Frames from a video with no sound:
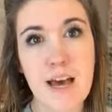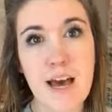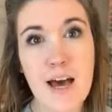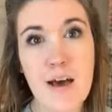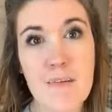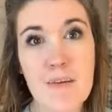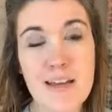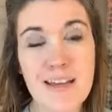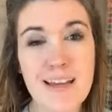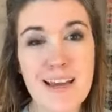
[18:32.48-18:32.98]

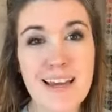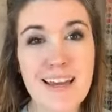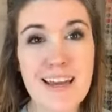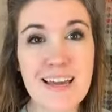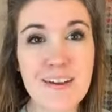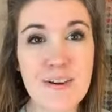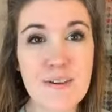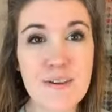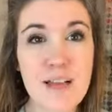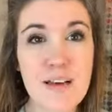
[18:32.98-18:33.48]
Amanda, I can't
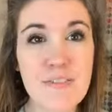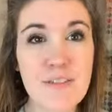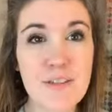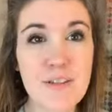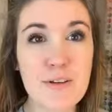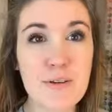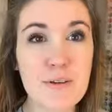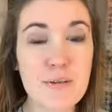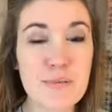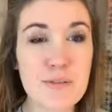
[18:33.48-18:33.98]
go live in the
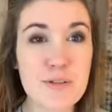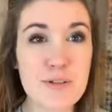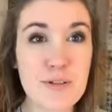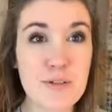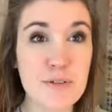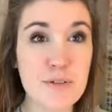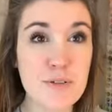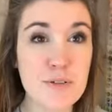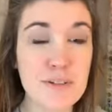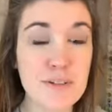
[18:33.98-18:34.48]
group to show
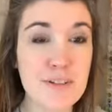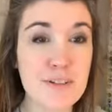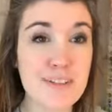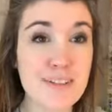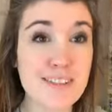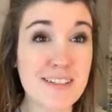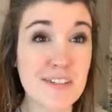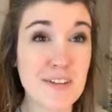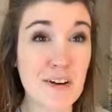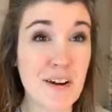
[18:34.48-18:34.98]
new glitter
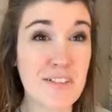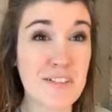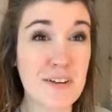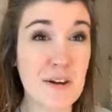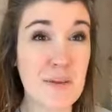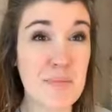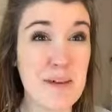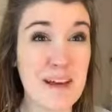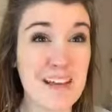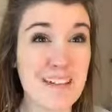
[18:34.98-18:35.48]
because I don't have it all
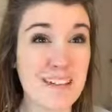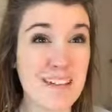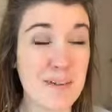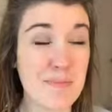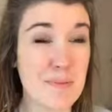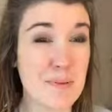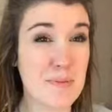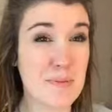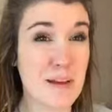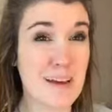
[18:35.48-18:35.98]
bagged up
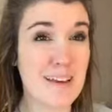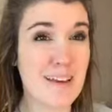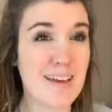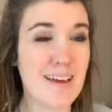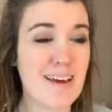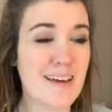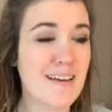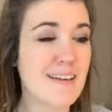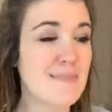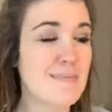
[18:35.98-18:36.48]
and ready
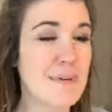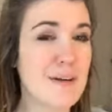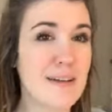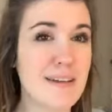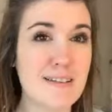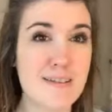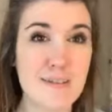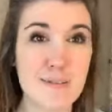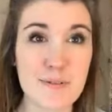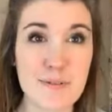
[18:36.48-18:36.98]
yet. But
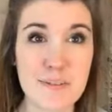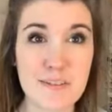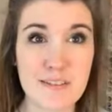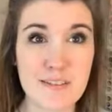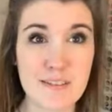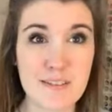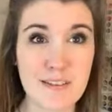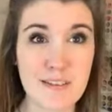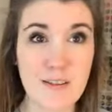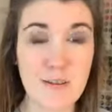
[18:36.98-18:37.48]
as soon as
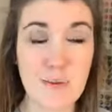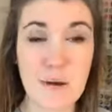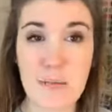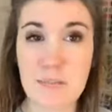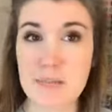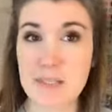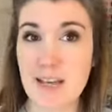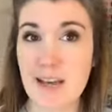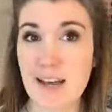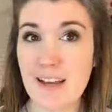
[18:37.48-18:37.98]
it's on the
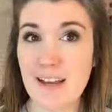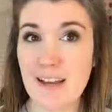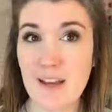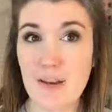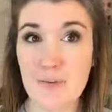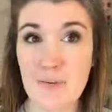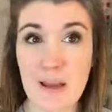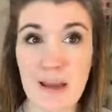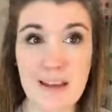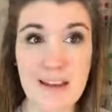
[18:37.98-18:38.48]
website
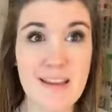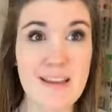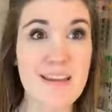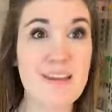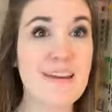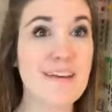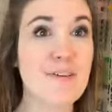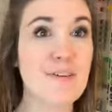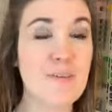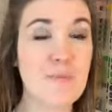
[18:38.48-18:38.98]
and
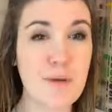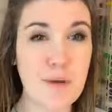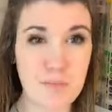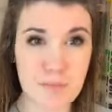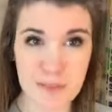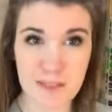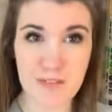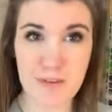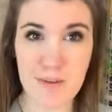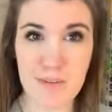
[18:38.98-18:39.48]
ready, you better
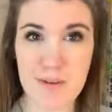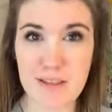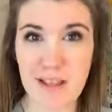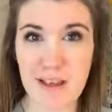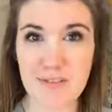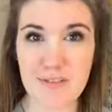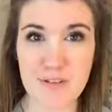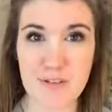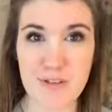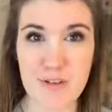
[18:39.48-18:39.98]
believe I'll be
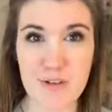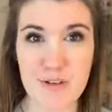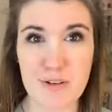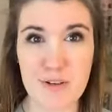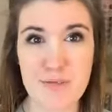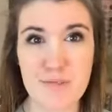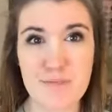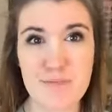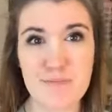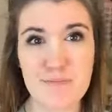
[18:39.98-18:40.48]
live to show
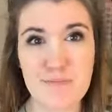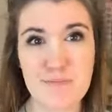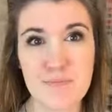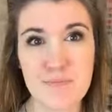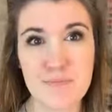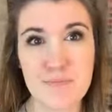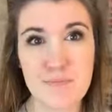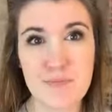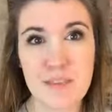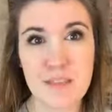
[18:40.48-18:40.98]
you.
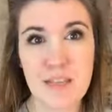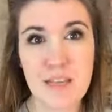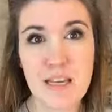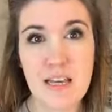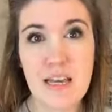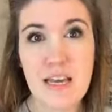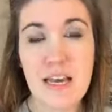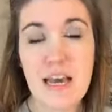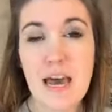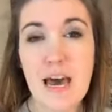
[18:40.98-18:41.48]

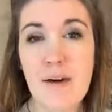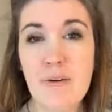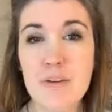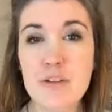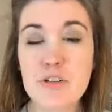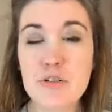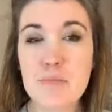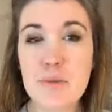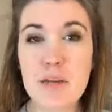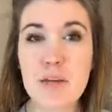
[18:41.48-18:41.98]
How would
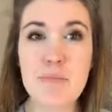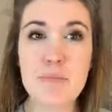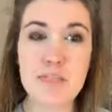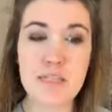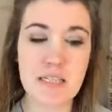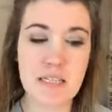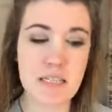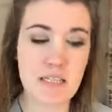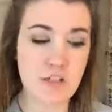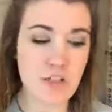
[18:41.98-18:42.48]
you make them into
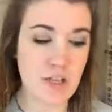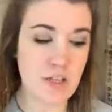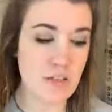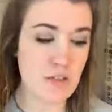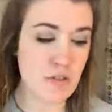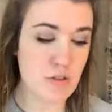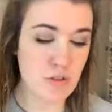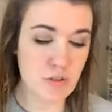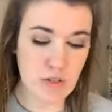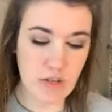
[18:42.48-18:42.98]
keychains?
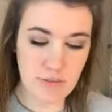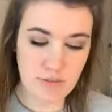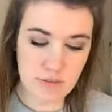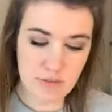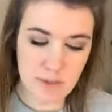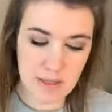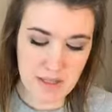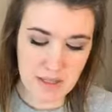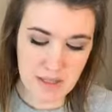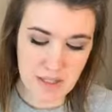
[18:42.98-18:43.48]
So you'd have to
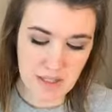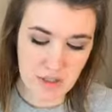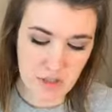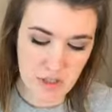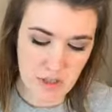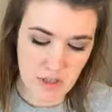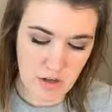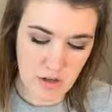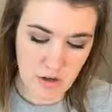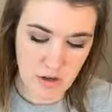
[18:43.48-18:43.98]
buy the
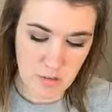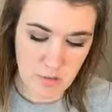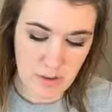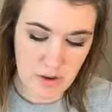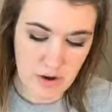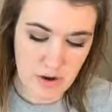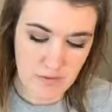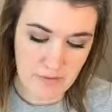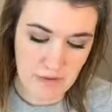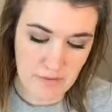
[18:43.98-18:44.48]
keychain
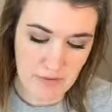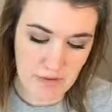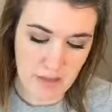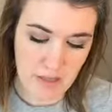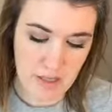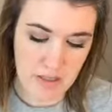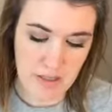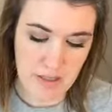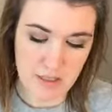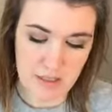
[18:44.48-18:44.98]
hardware. I've never
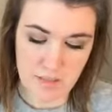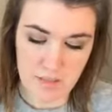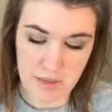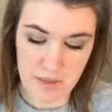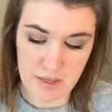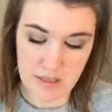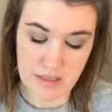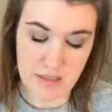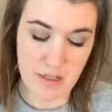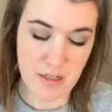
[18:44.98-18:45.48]
done this,
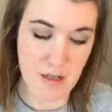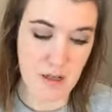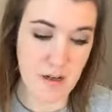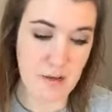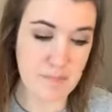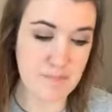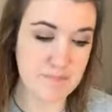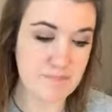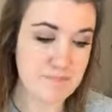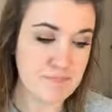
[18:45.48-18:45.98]
but
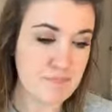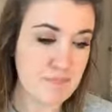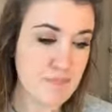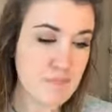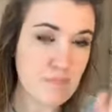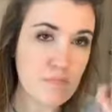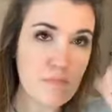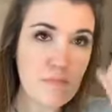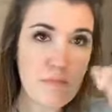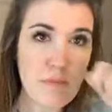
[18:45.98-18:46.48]

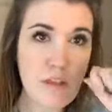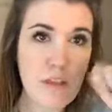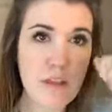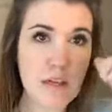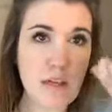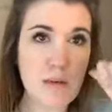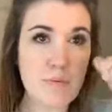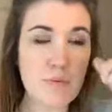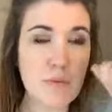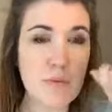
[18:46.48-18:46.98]
it
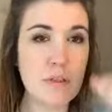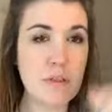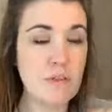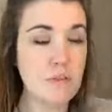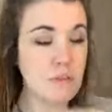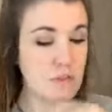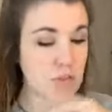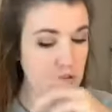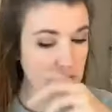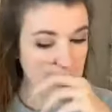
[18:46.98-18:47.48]
comes with a
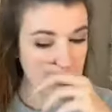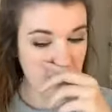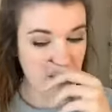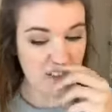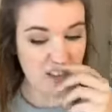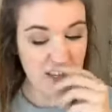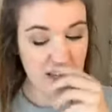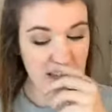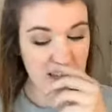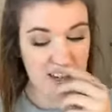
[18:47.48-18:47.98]
little screw
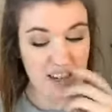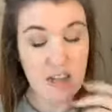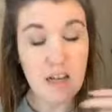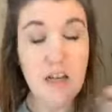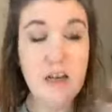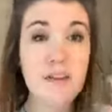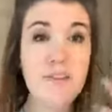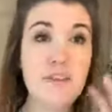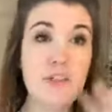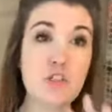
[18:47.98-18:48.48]
thing.
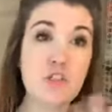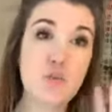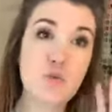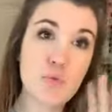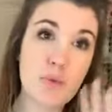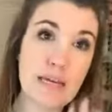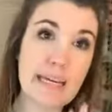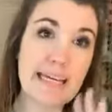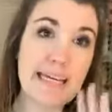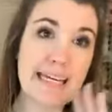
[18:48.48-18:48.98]
The
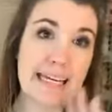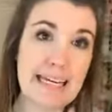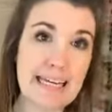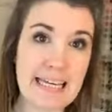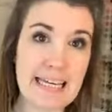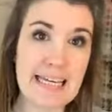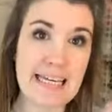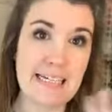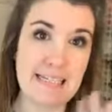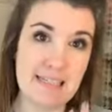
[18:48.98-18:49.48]
trick
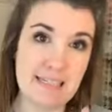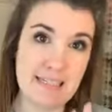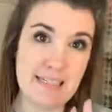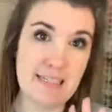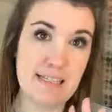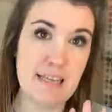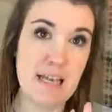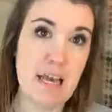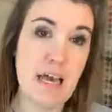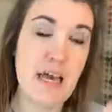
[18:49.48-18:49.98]

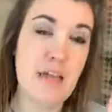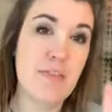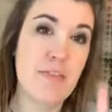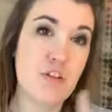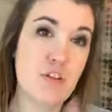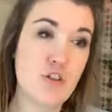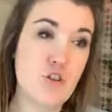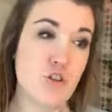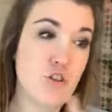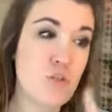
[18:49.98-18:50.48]
is
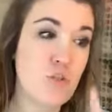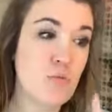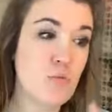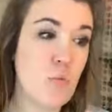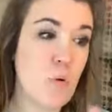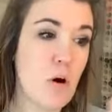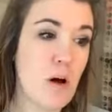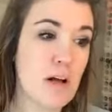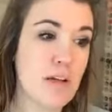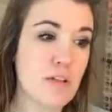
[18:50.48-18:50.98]
that you
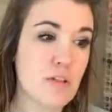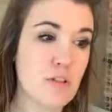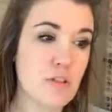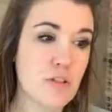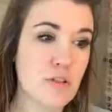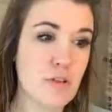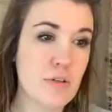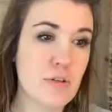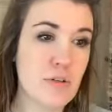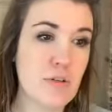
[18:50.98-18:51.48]
want
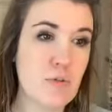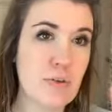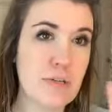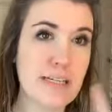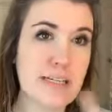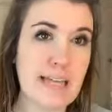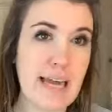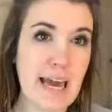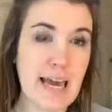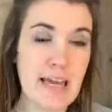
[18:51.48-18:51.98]
to
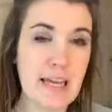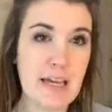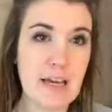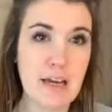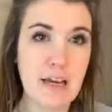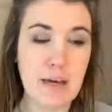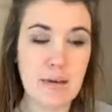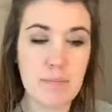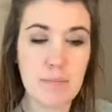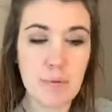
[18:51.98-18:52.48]

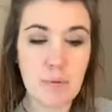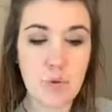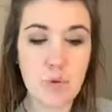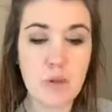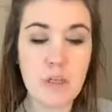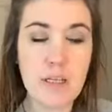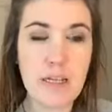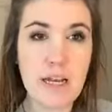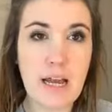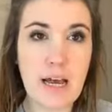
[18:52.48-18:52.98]
pull
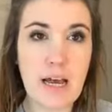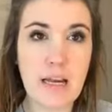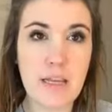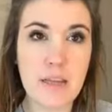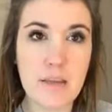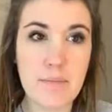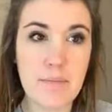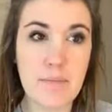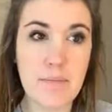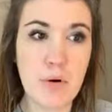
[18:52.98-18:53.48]
it out of
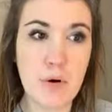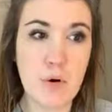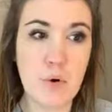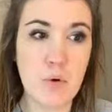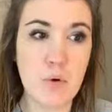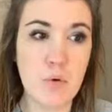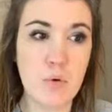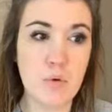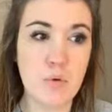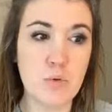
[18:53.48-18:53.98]
the
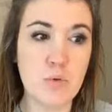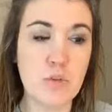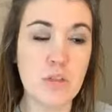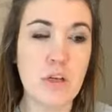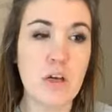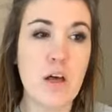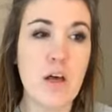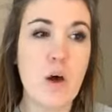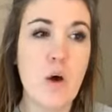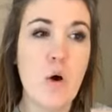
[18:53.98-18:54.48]
mold
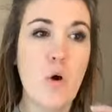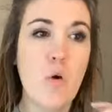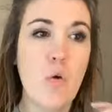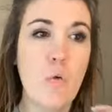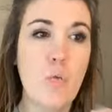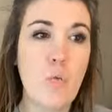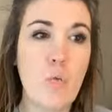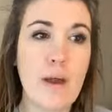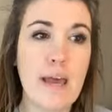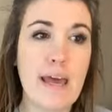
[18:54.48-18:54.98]

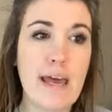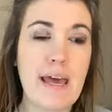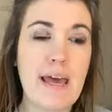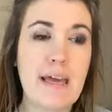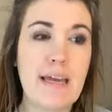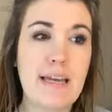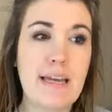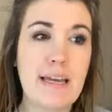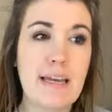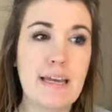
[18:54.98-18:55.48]

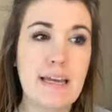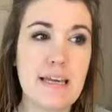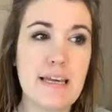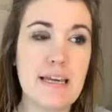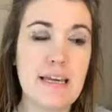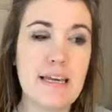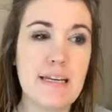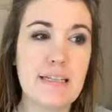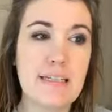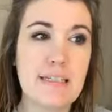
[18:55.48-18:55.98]
when
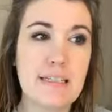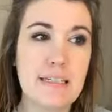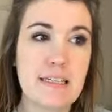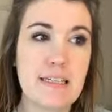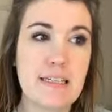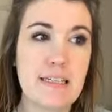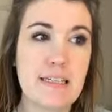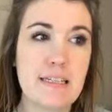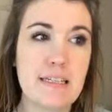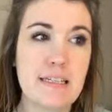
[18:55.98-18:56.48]
it
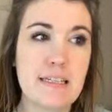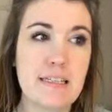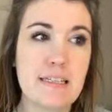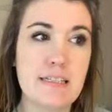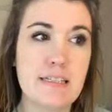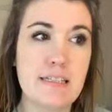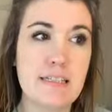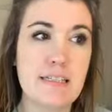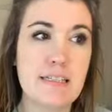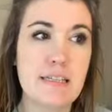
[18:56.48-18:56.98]

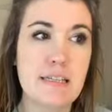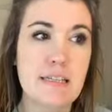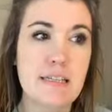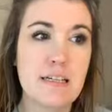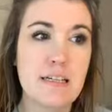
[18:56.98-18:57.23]
is